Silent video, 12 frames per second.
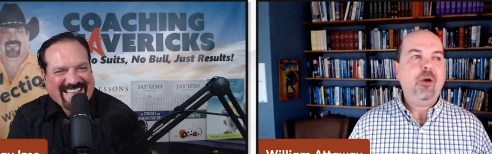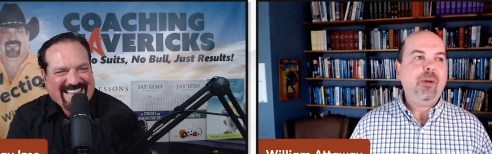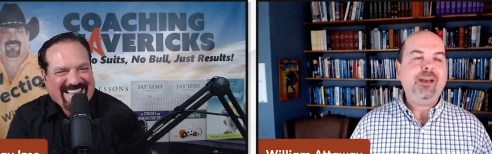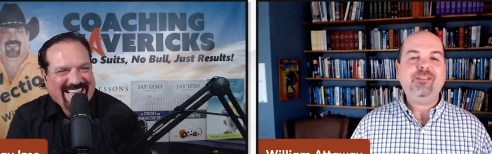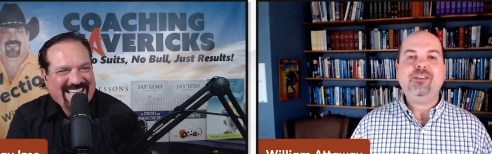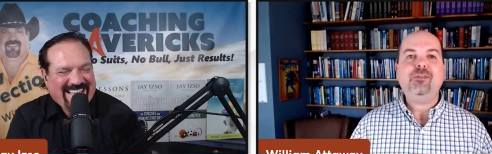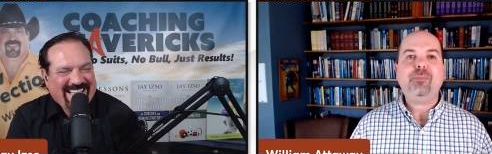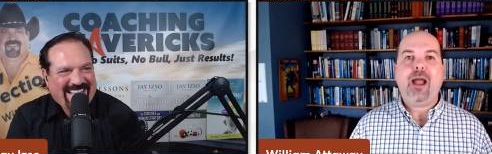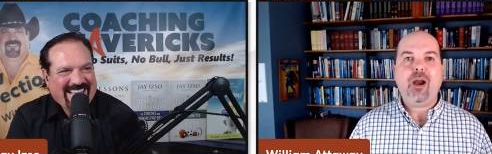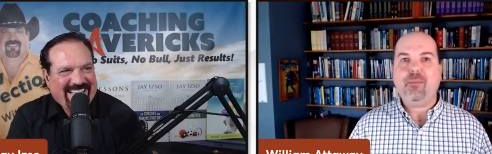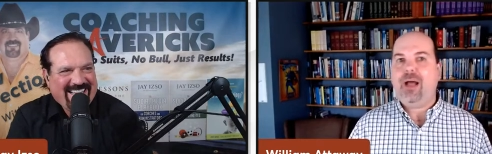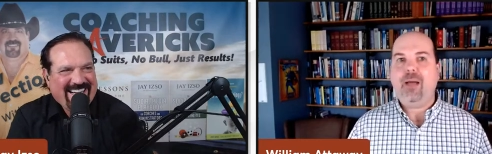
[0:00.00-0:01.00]
Speaker 1: nobody's
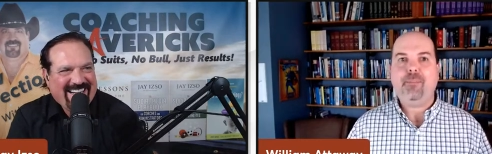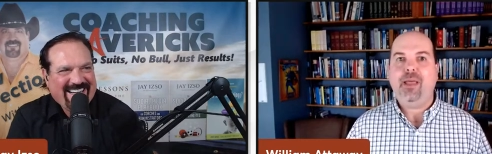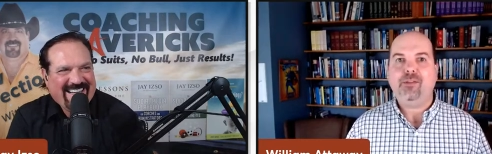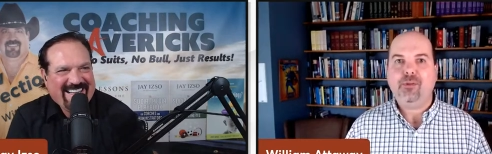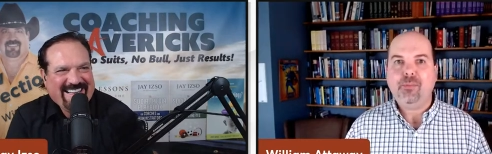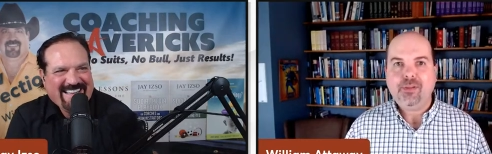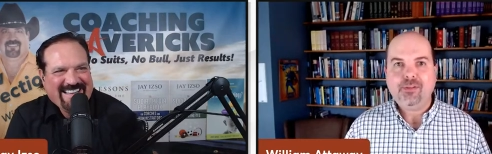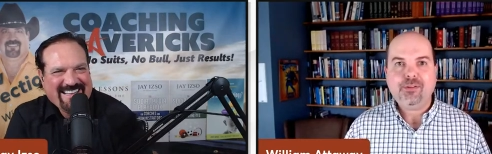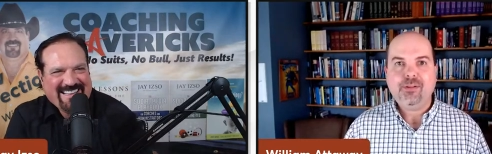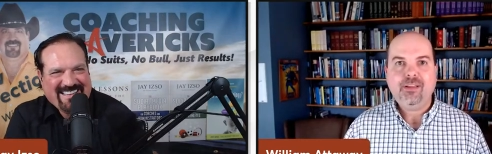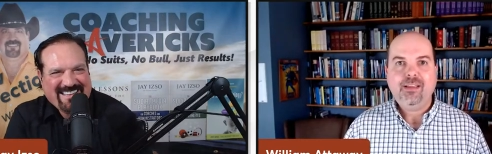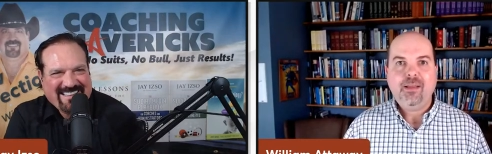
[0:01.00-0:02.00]
inspired by a pessimist.
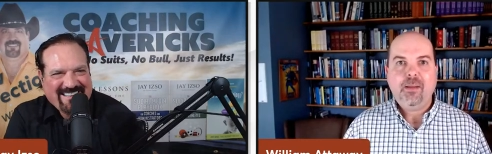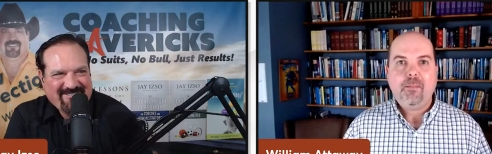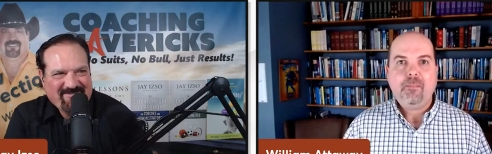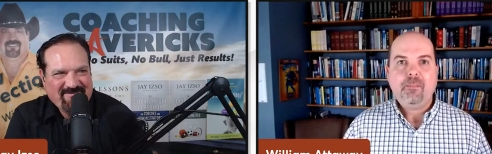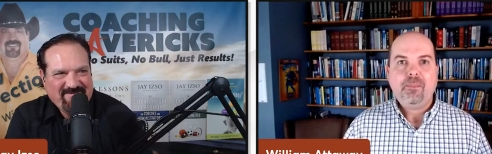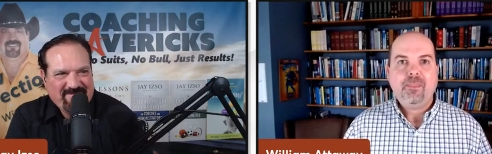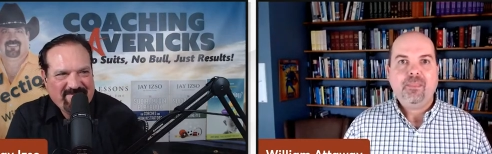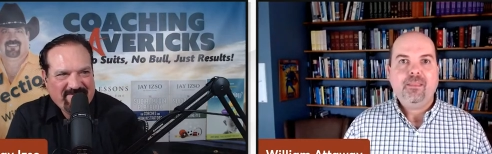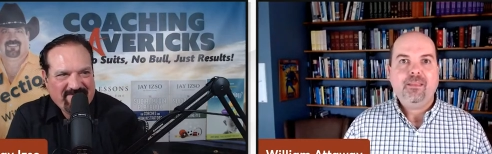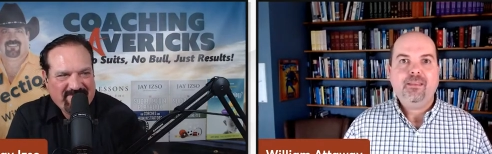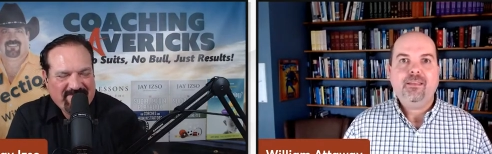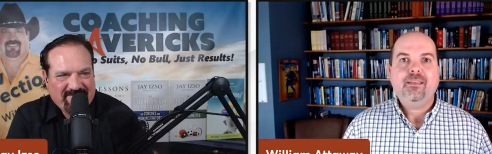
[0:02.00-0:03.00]
Mm.
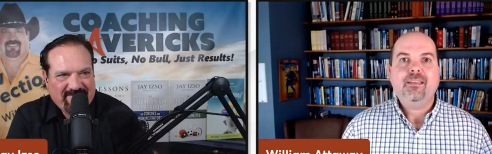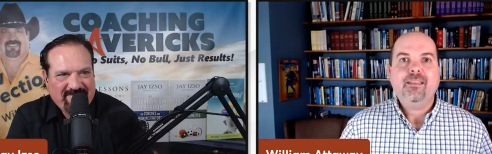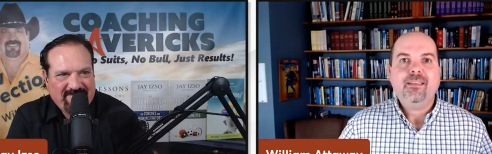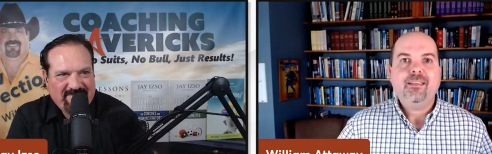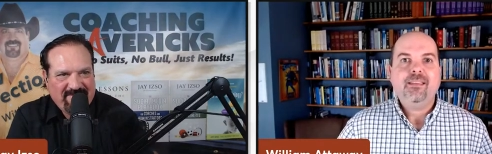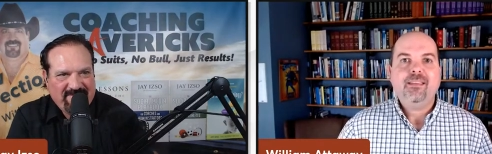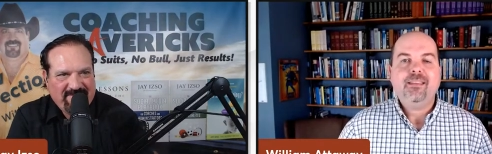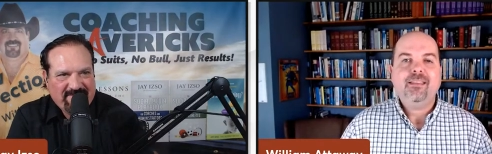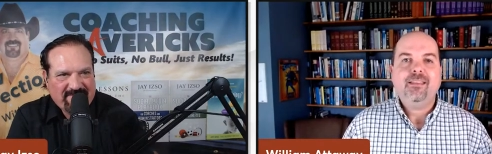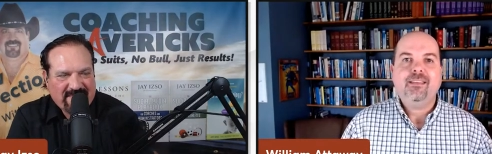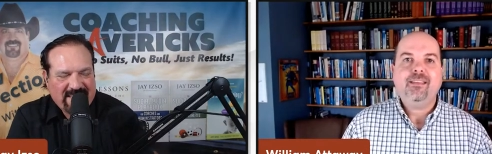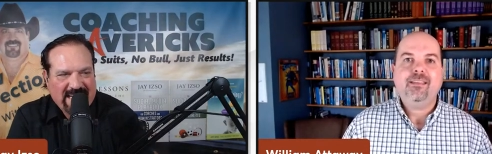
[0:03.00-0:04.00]
Mm.
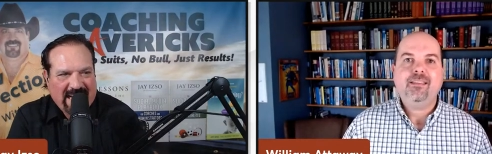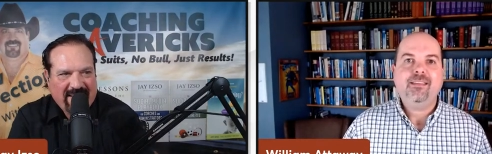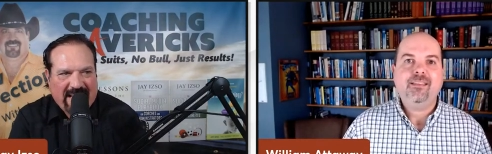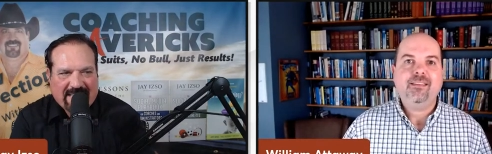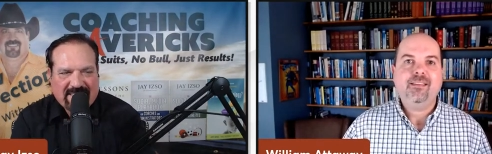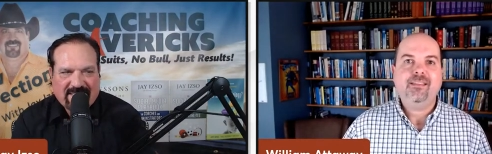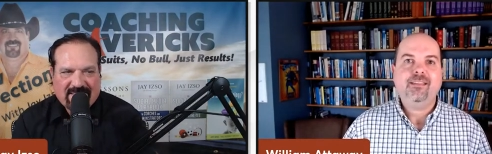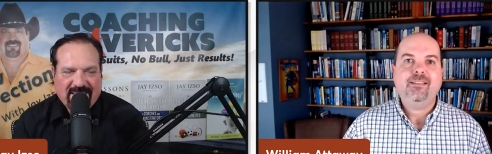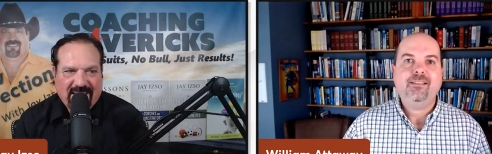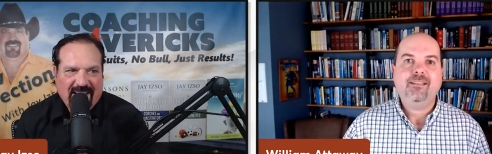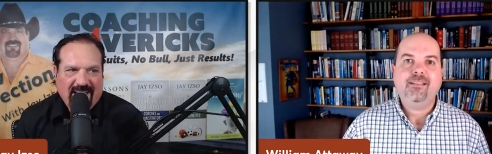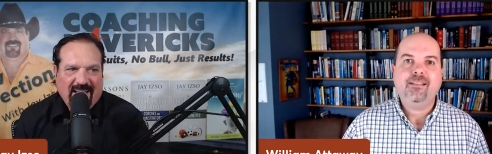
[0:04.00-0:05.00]
Speaker 2: Yeah, that's
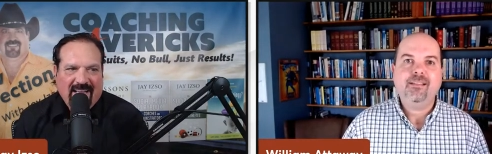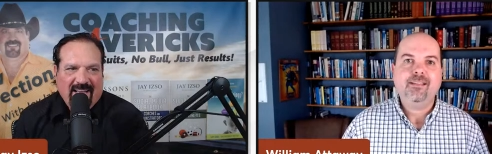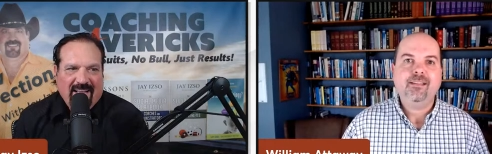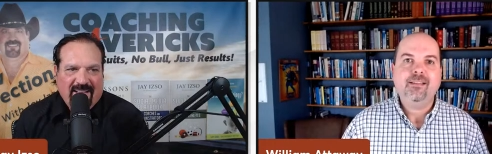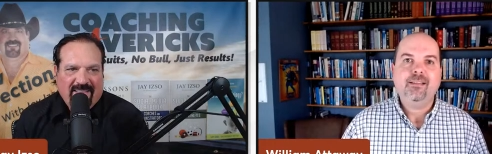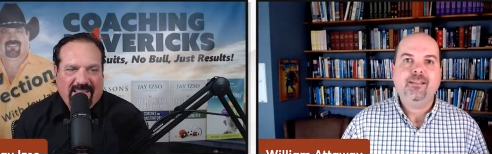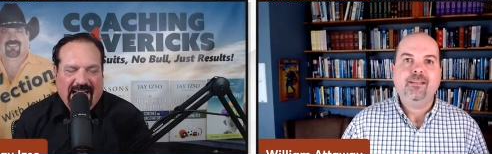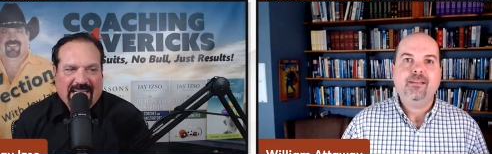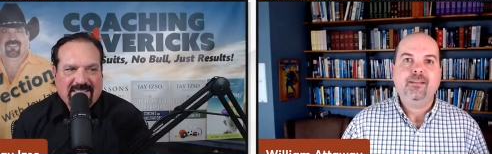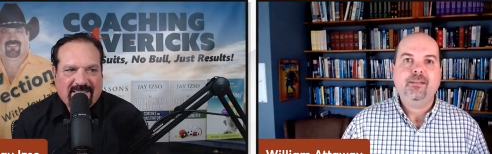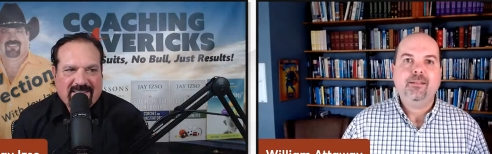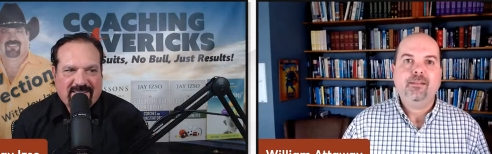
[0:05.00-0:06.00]

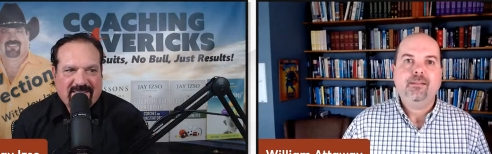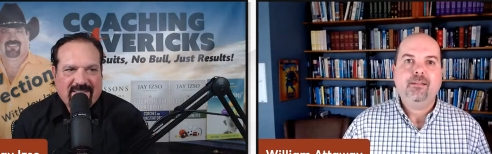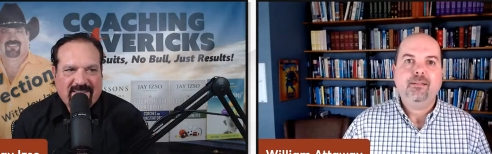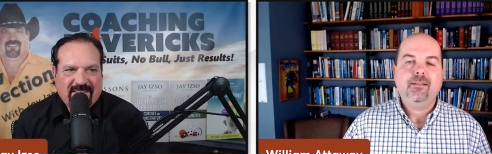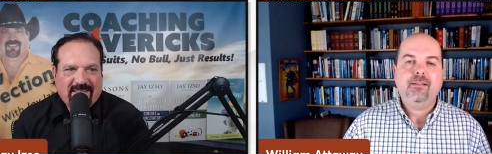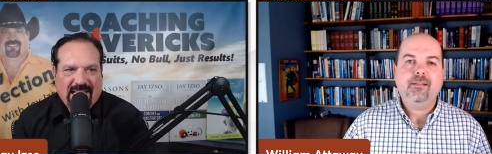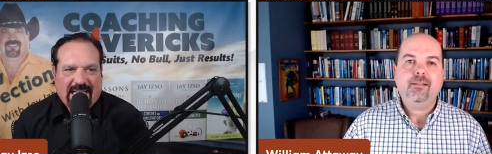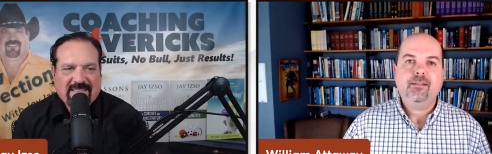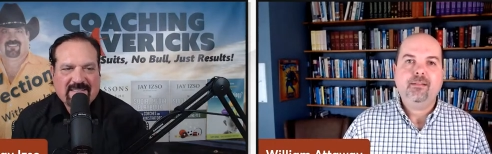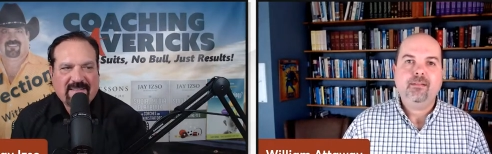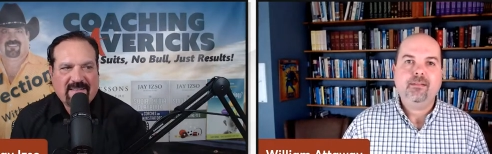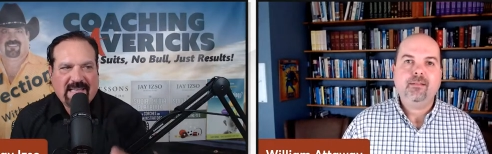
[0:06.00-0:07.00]
that's
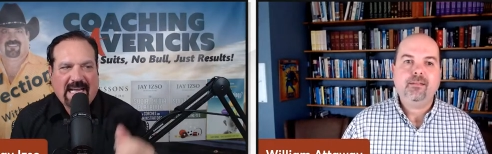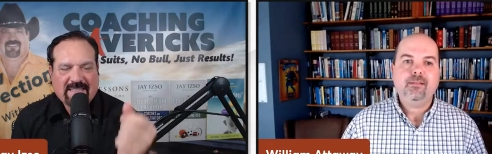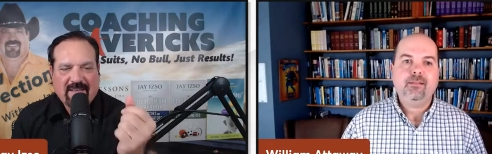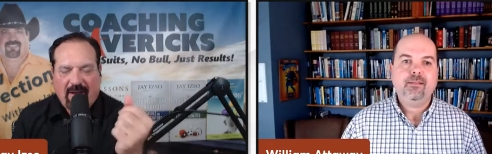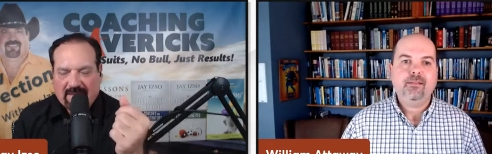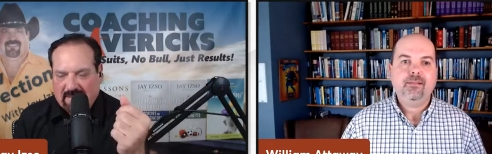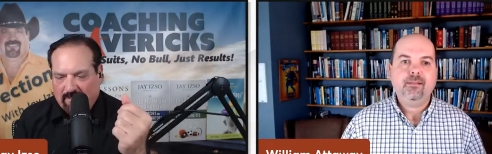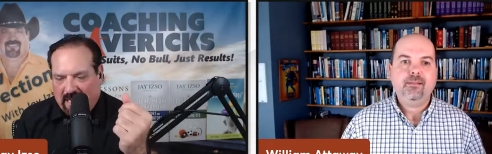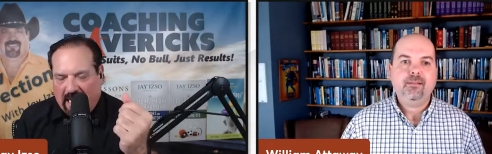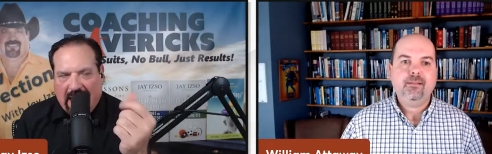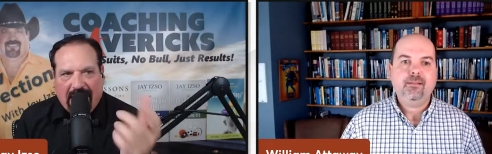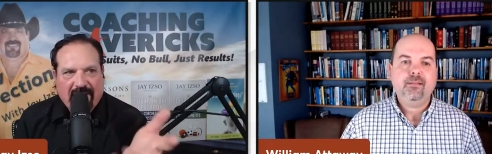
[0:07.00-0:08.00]
that's that's awesome.
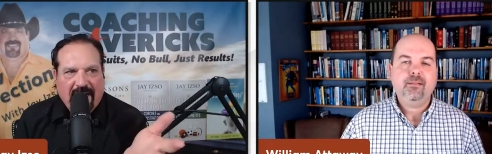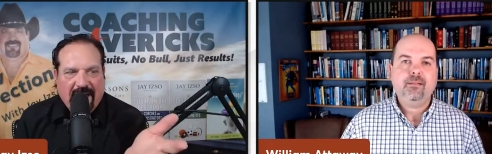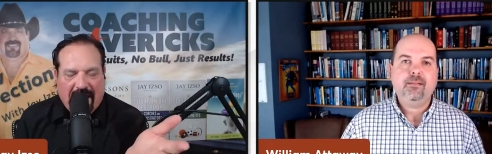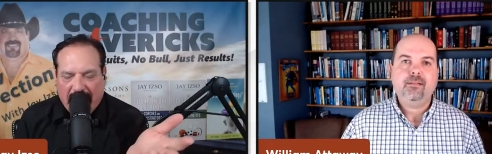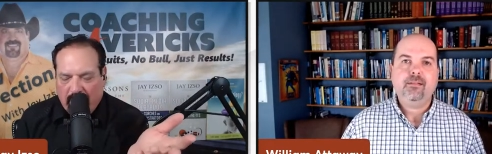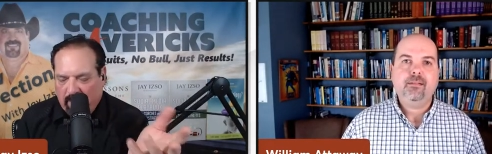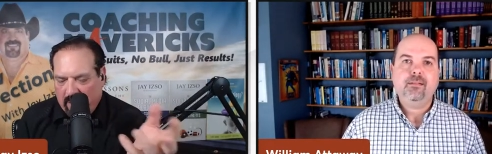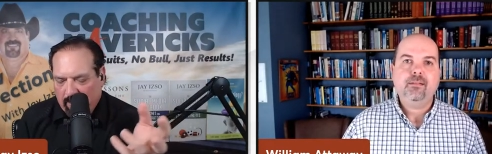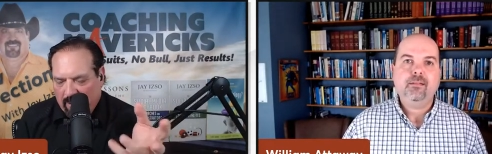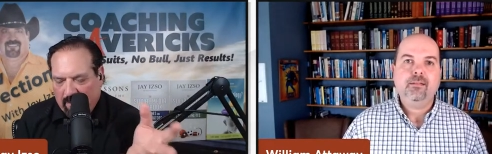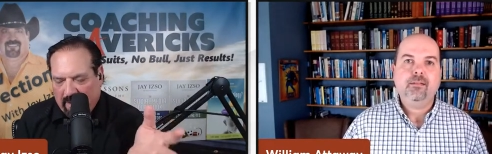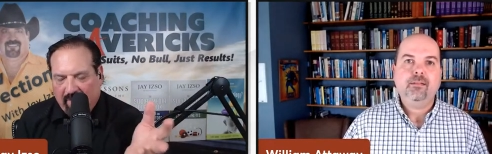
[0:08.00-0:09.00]
I, I
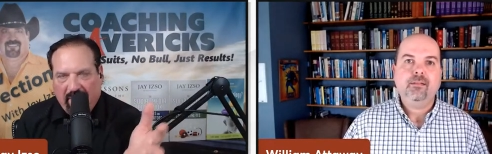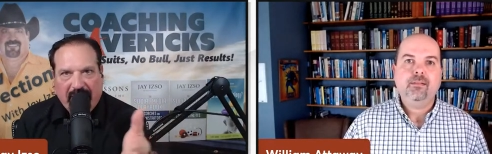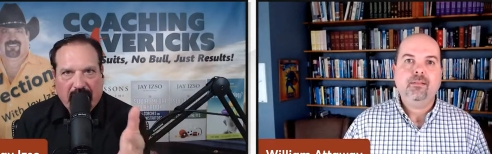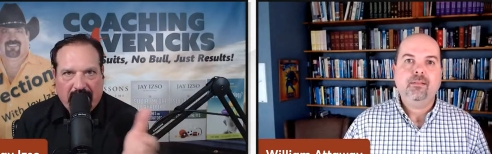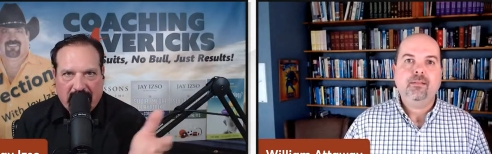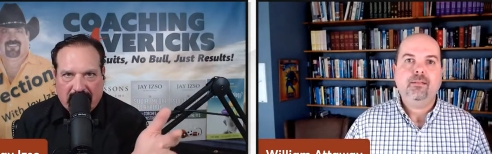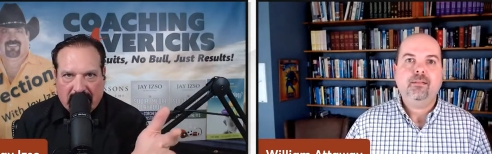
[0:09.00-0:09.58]
one of my favorite